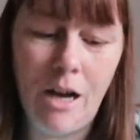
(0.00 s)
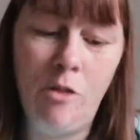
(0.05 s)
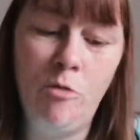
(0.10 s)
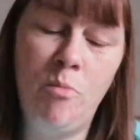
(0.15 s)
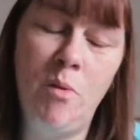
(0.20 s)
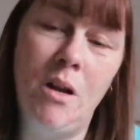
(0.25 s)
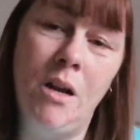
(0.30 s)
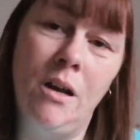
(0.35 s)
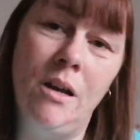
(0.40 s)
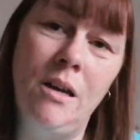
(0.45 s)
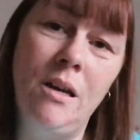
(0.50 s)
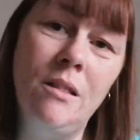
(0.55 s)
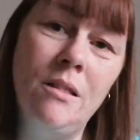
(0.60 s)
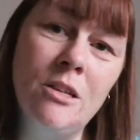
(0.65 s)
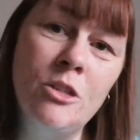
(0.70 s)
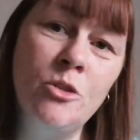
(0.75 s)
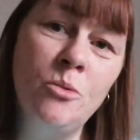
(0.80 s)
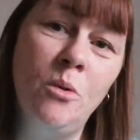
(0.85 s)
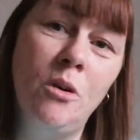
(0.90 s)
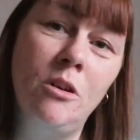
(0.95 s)
I've been eyeing
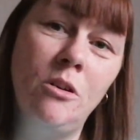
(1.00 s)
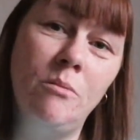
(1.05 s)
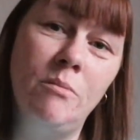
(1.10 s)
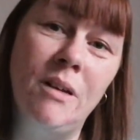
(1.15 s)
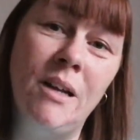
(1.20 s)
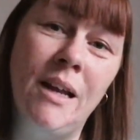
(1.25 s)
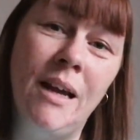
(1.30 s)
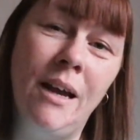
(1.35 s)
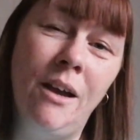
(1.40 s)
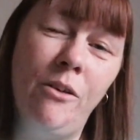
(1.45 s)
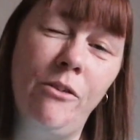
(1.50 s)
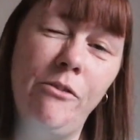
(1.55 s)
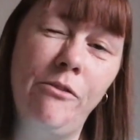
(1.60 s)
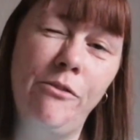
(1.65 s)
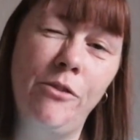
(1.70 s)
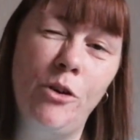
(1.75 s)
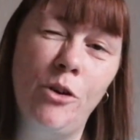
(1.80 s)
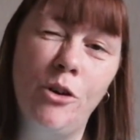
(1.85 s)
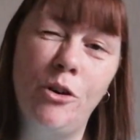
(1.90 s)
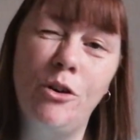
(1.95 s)
this one up now
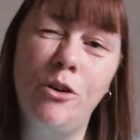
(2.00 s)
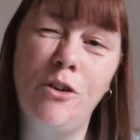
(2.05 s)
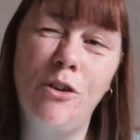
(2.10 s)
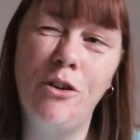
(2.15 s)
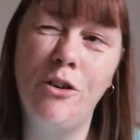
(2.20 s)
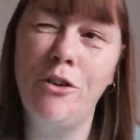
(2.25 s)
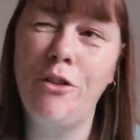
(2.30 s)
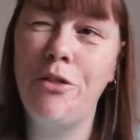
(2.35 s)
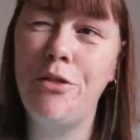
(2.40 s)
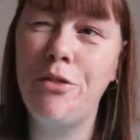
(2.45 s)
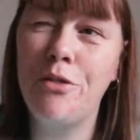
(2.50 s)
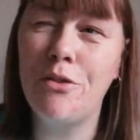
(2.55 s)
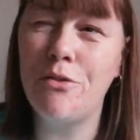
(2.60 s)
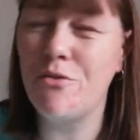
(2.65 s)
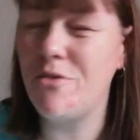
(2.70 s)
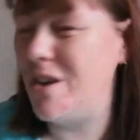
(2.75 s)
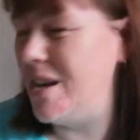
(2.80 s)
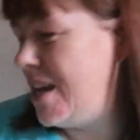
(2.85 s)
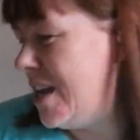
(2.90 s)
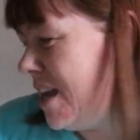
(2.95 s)
for
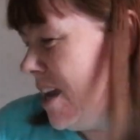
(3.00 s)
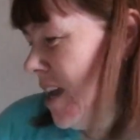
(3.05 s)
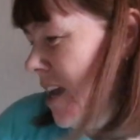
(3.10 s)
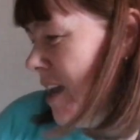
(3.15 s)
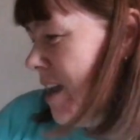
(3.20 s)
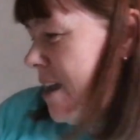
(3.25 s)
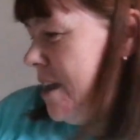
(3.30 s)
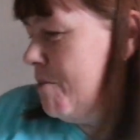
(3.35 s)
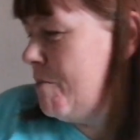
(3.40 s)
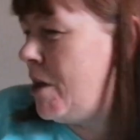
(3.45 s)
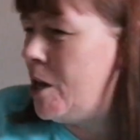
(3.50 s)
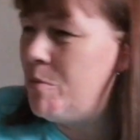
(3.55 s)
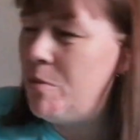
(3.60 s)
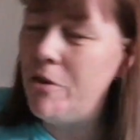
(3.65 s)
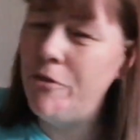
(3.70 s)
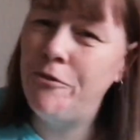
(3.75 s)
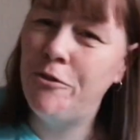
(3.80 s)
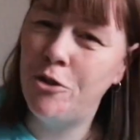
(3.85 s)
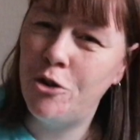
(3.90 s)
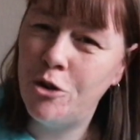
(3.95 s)
3,
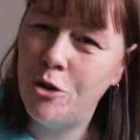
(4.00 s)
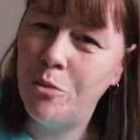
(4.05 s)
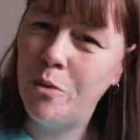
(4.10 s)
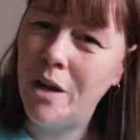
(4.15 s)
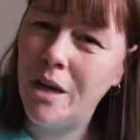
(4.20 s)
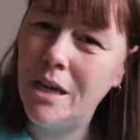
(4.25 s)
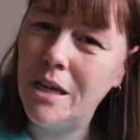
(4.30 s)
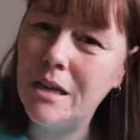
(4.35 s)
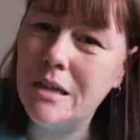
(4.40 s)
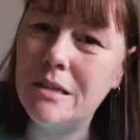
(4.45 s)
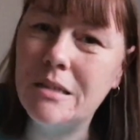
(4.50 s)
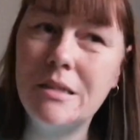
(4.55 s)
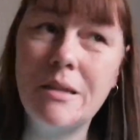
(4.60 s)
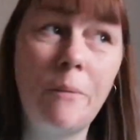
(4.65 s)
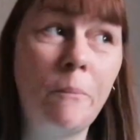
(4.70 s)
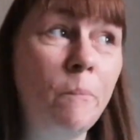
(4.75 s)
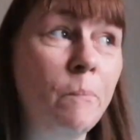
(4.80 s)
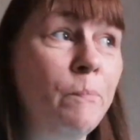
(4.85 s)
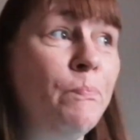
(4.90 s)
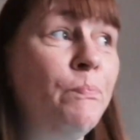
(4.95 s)
maybe 4
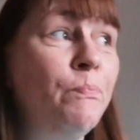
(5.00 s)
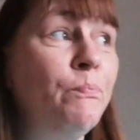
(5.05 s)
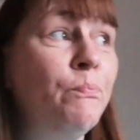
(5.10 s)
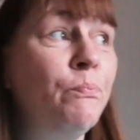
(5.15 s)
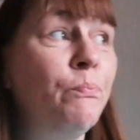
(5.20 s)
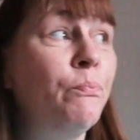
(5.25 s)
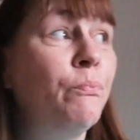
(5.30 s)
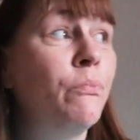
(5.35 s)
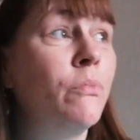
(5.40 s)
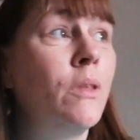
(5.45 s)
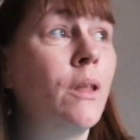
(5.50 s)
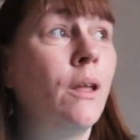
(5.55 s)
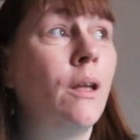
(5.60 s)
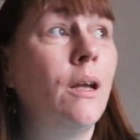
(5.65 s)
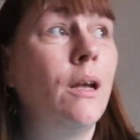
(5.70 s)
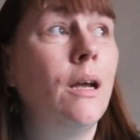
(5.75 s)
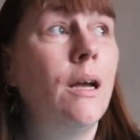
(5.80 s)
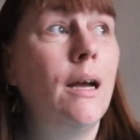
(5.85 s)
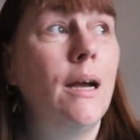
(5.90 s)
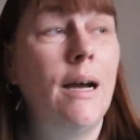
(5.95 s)
weeks.
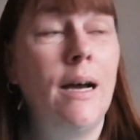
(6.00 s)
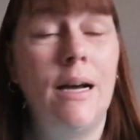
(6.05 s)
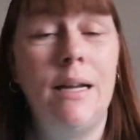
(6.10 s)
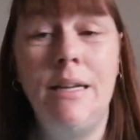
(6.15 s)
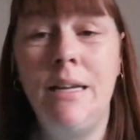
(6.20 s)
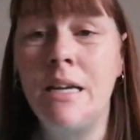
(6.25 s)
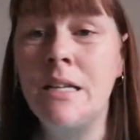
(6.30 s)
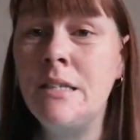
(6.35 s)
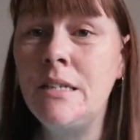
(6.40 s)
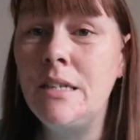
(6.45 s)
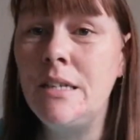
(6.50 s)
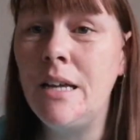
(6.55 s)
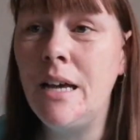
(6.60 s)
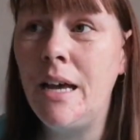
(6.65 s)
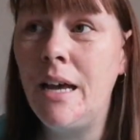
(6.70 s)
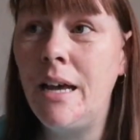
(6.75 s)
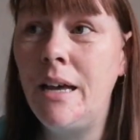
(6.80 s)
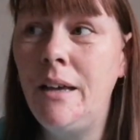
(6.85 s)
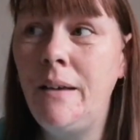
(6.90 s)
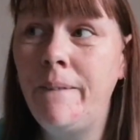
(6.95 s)
And
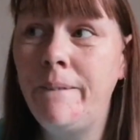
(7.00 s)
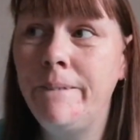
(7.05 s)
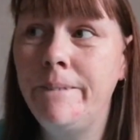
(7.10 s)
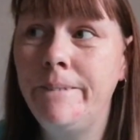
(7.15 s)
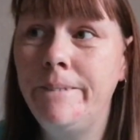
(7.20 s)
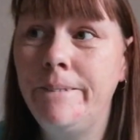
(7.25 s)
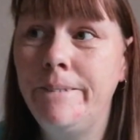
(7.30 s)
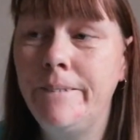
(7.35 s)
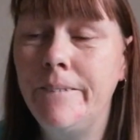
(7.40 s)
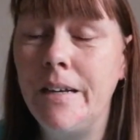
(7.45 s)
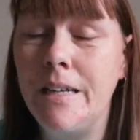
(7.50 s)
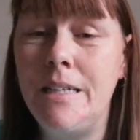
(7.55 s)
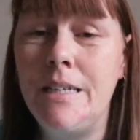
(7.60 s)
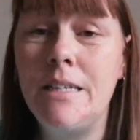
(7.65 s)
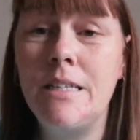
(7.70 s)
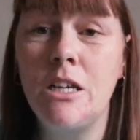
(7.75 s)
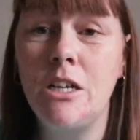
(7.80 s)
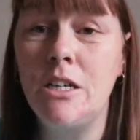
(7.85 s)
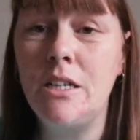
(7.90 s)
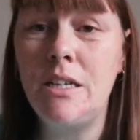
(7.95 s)
yesterday I
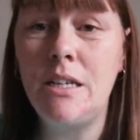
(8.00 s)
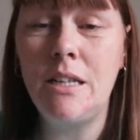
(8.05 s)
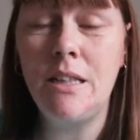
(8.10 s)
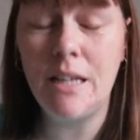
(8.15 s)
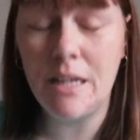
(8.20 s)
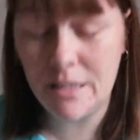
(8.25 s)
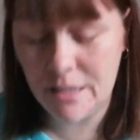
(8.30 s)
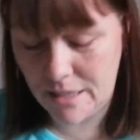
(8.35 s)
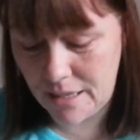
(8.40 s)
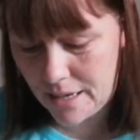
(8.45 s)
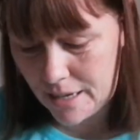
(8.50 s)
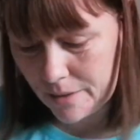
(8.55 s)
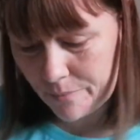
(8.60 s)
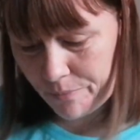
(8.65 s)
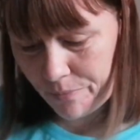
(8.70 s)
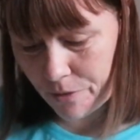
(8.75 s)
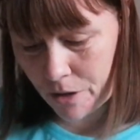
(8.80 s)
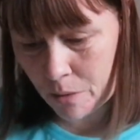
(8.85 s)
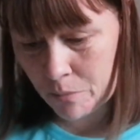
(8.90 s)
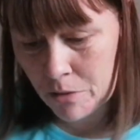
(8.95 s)
decided that's
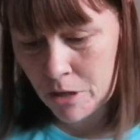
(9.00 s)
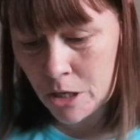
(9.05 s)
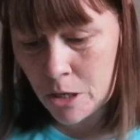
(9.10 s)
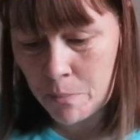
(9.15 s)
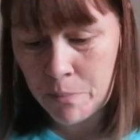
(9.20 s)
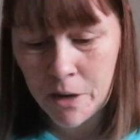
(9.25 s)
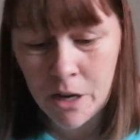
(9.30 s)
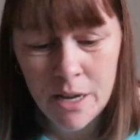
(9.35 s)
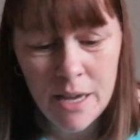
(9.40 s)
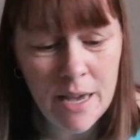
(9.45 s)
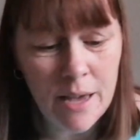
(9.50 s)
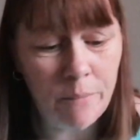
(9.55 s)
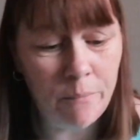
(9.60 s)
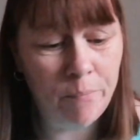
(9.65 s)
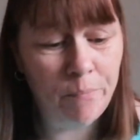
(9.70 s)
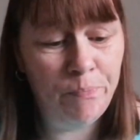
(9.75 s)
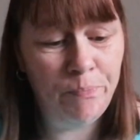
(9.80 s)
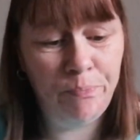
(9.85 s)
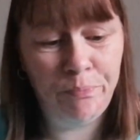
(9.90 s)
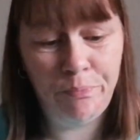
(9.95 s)
it, I'm going to buy it.